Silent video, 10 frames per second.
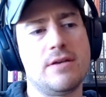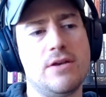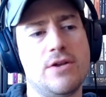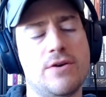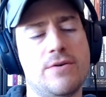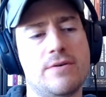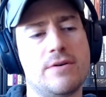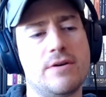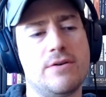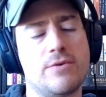
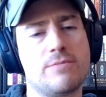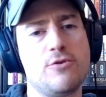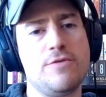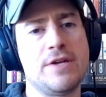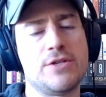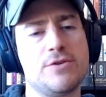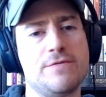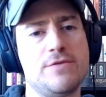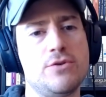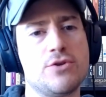we're moving into a
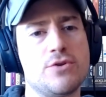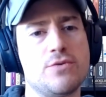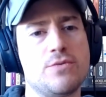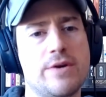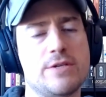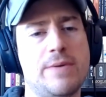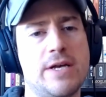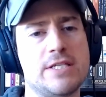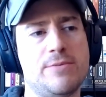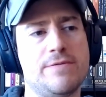future where it's
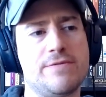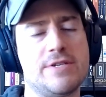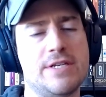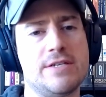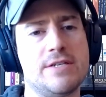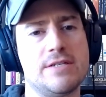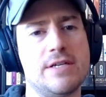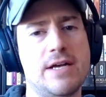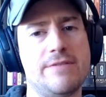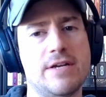possible for citizens
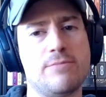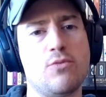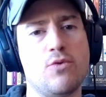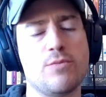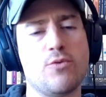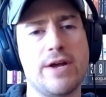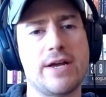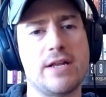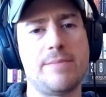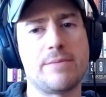to have like more and more
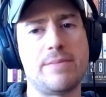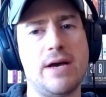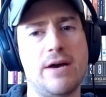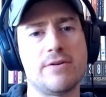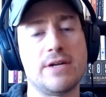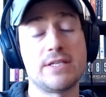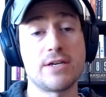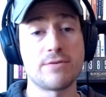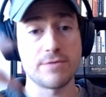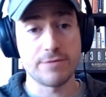economic power. It's like
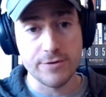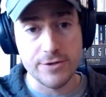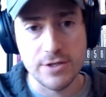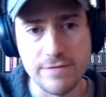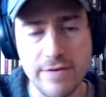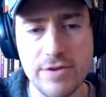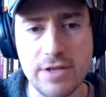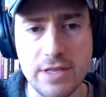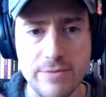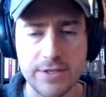a reversal of
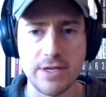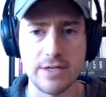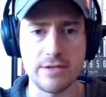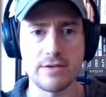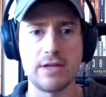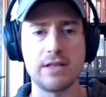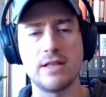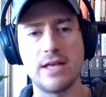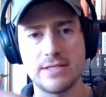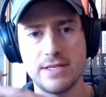everything that was done in the
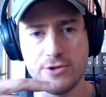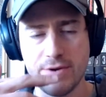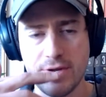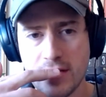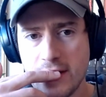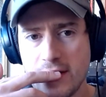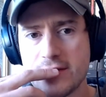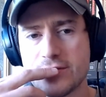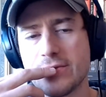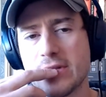last century.
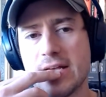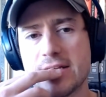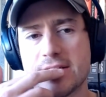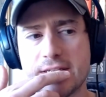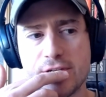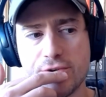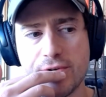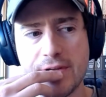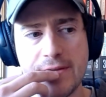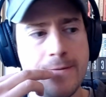So in the last
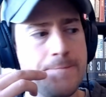century,